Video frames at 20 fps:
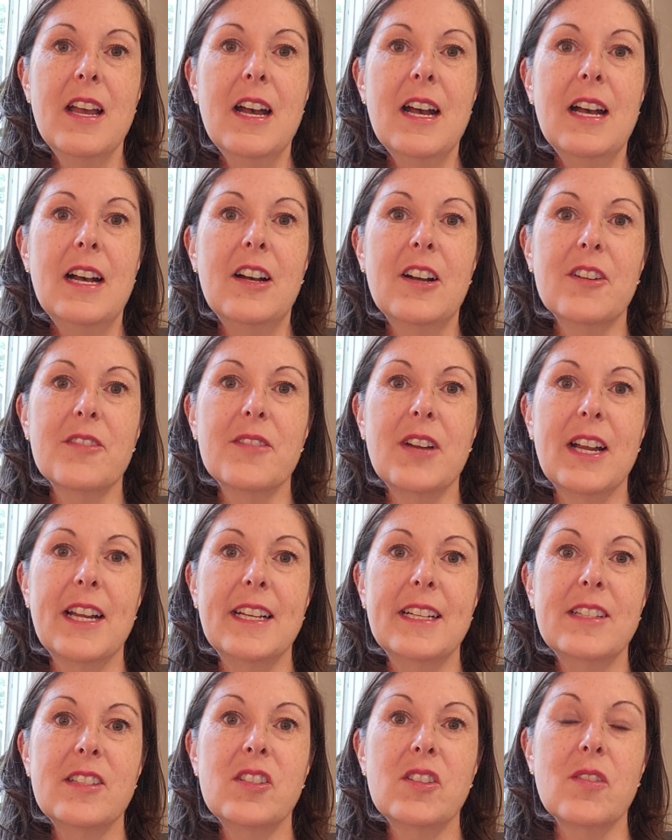All
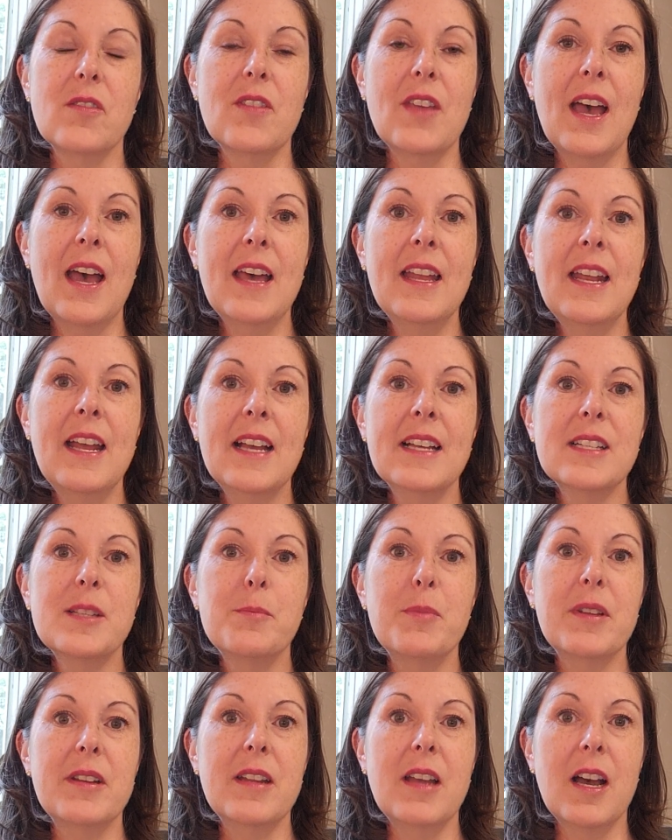right, so that has
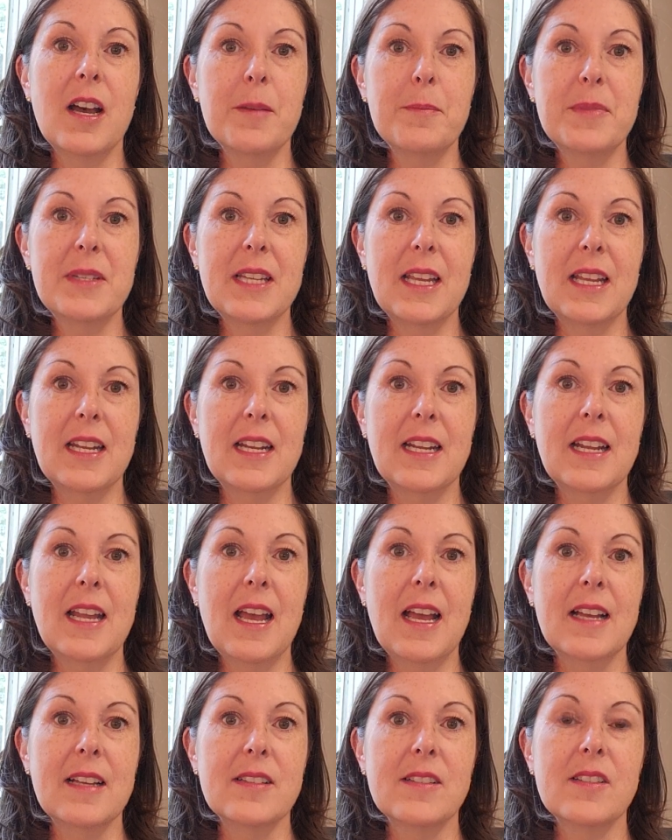been updated
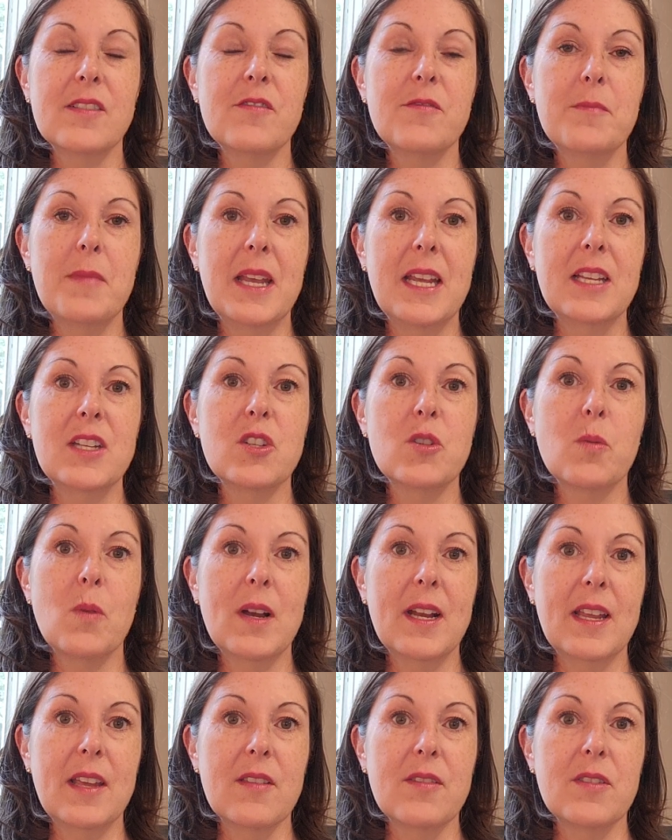as of May
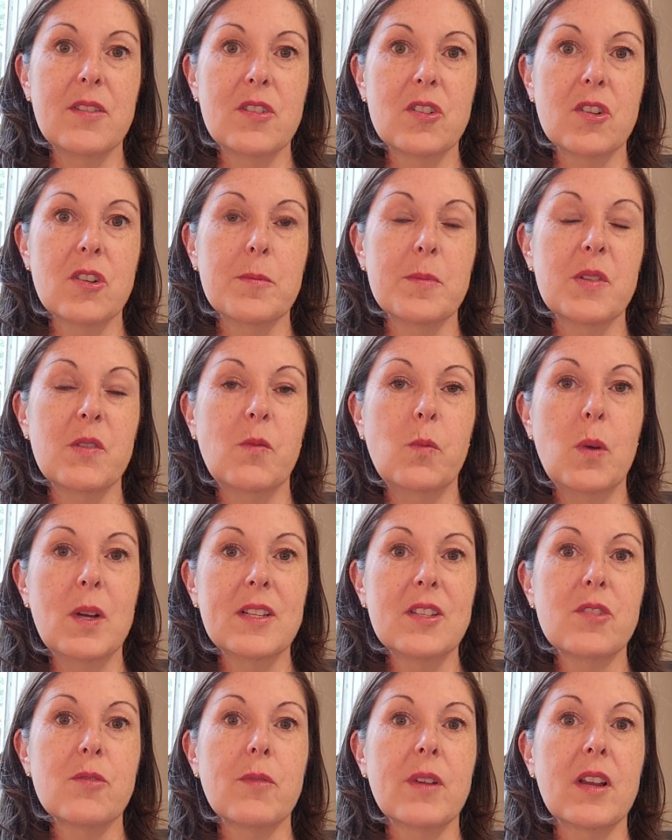20th in terms of
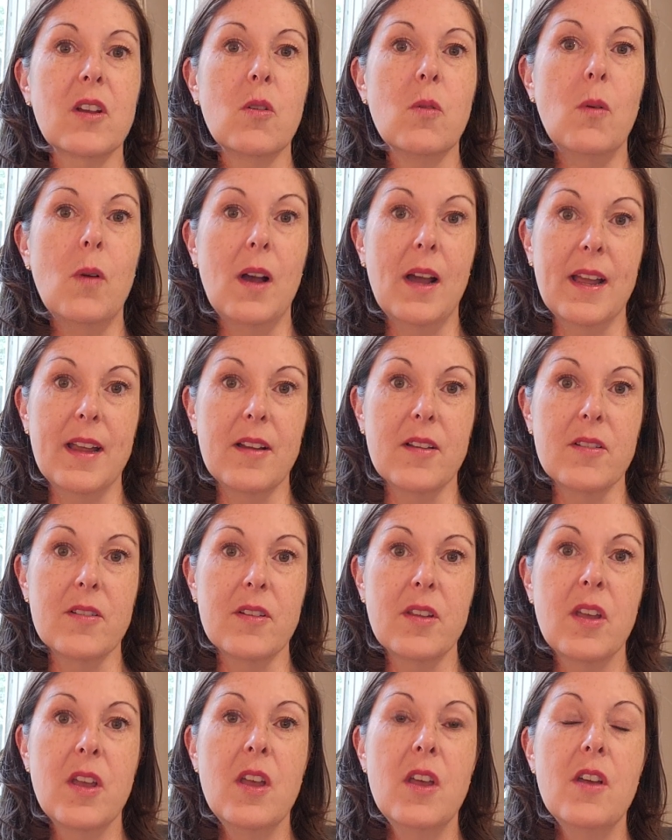what's required
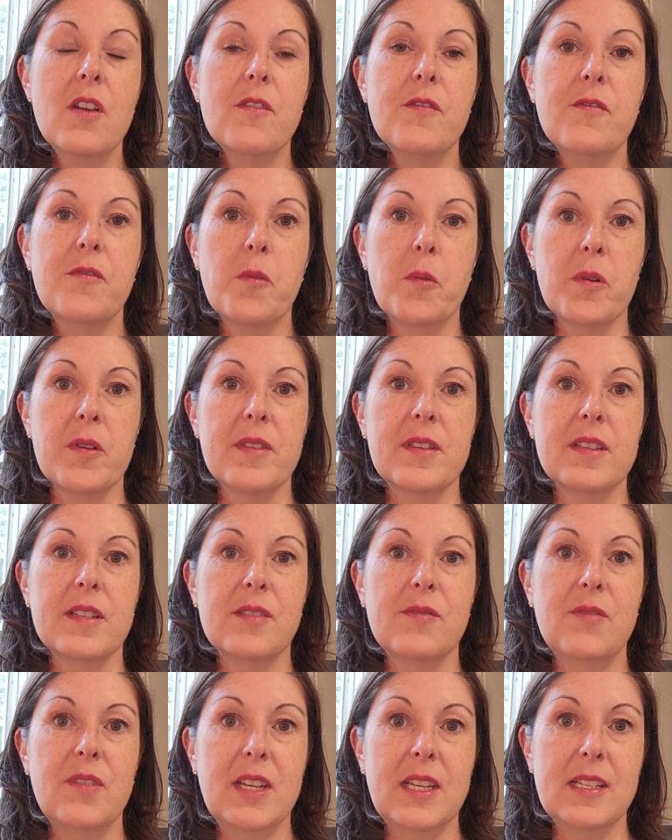for this
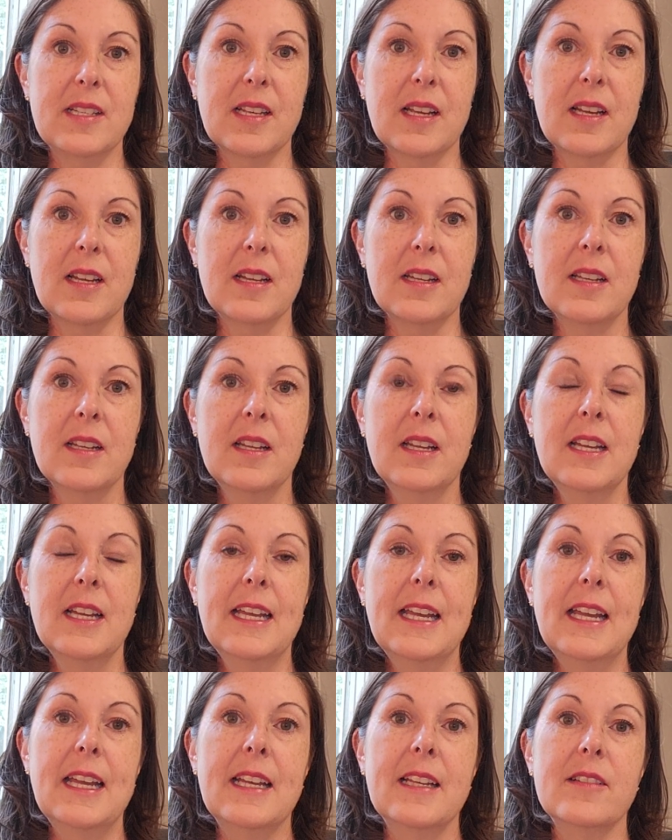visa.
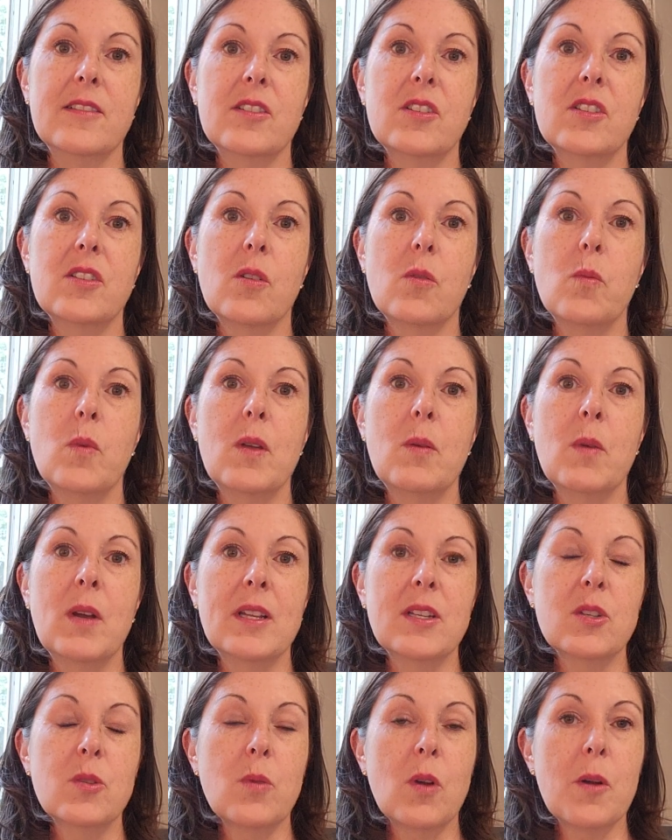And so we
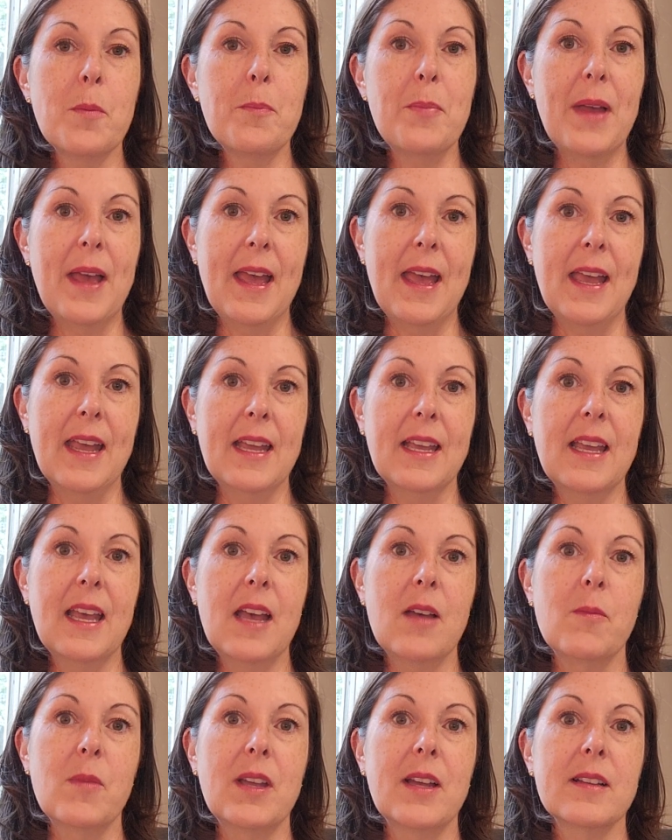went to our bank
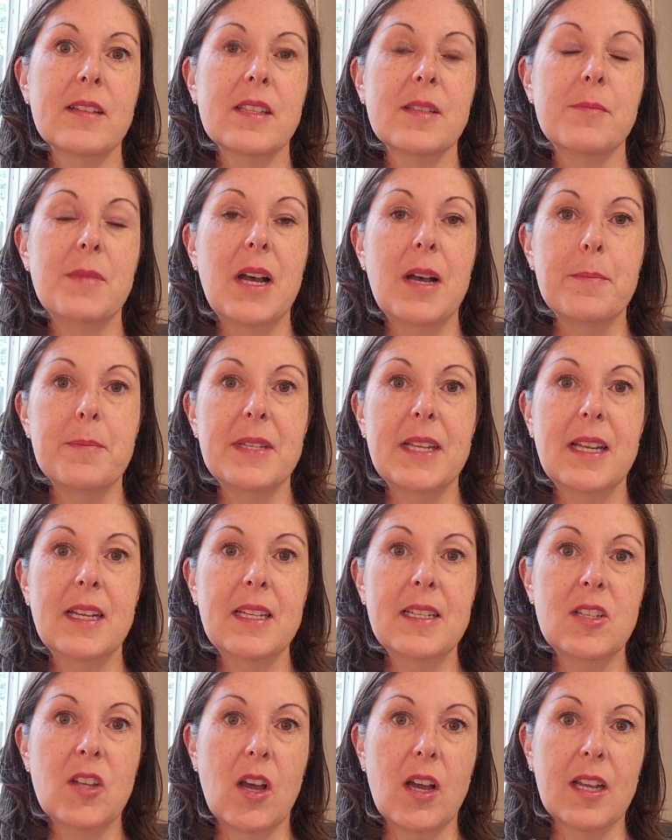and we got some
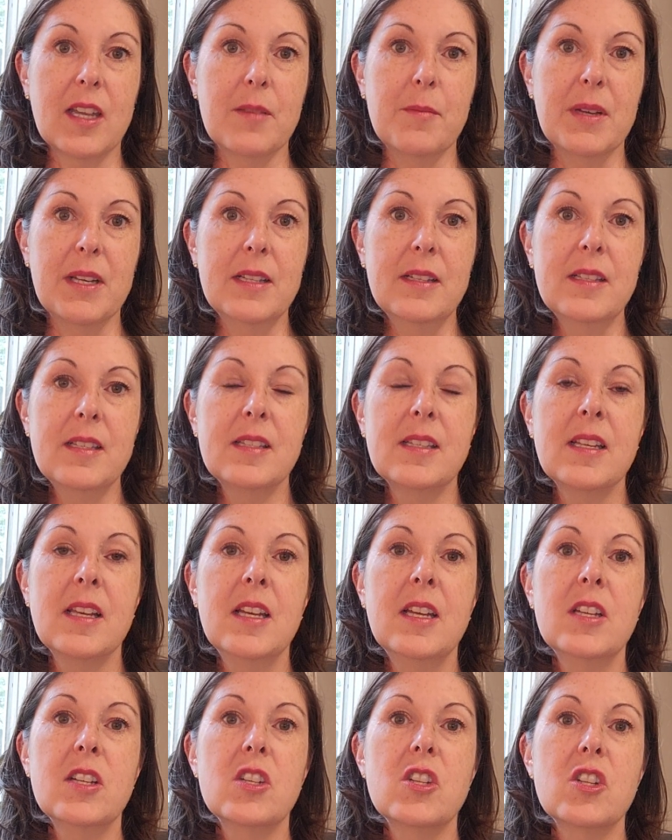updated documents
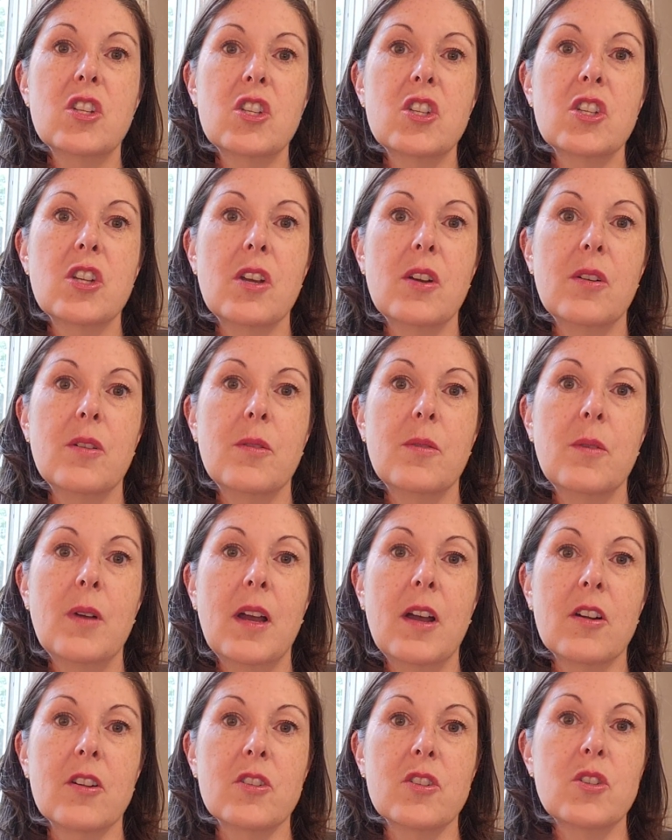to show
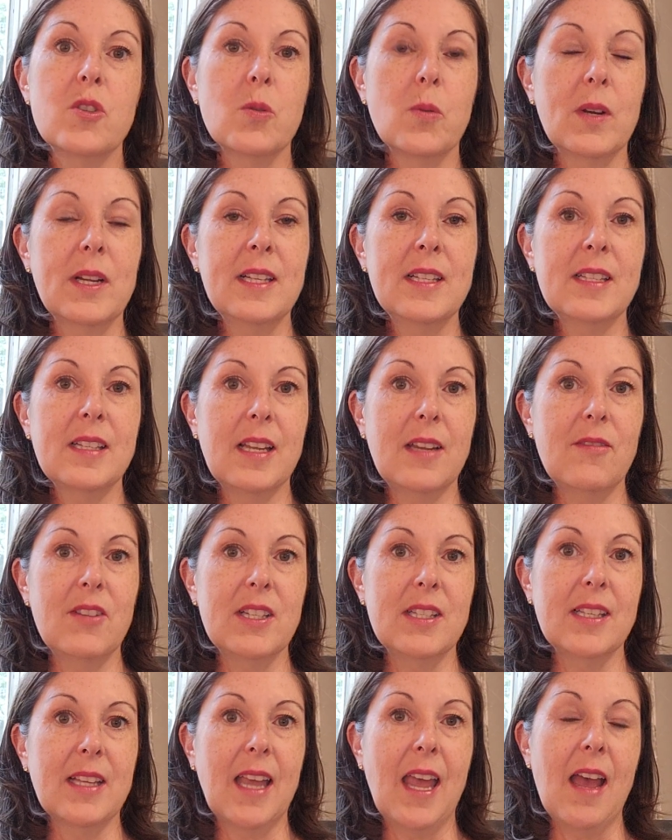our joint
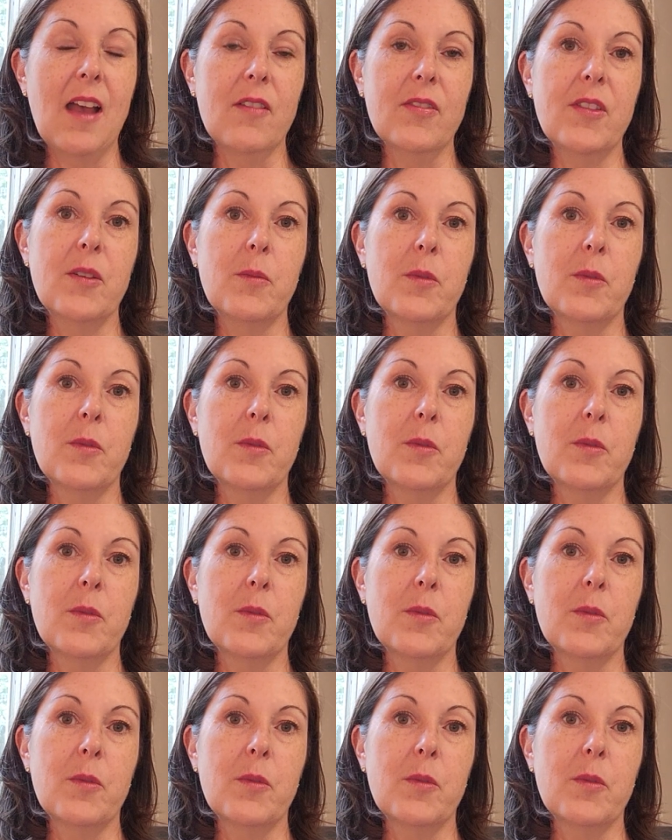savings account that